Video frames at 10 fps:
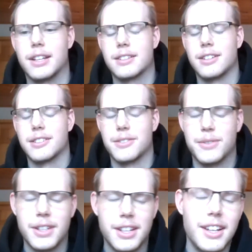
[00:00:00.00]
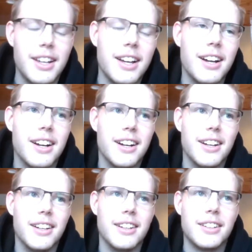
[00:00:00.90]
That's awesome.
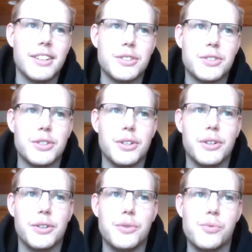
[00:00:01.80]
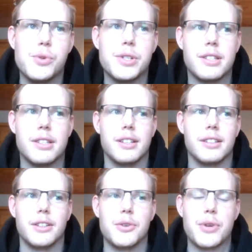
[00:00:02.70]
Uh, so was
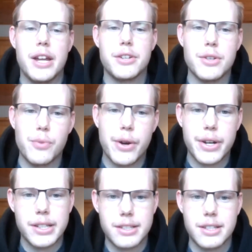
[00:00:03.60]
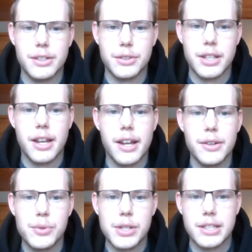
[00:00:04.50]
the location where it is still
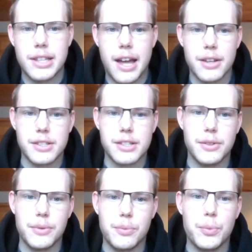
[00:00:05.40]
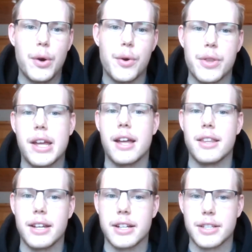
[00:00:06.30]
today, is that still, or they
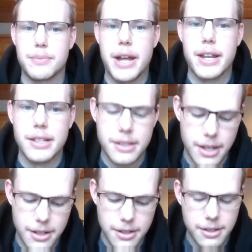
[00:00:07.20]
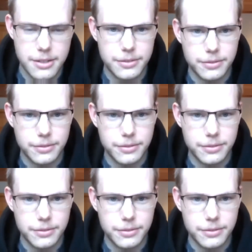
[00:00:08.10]
expanded since?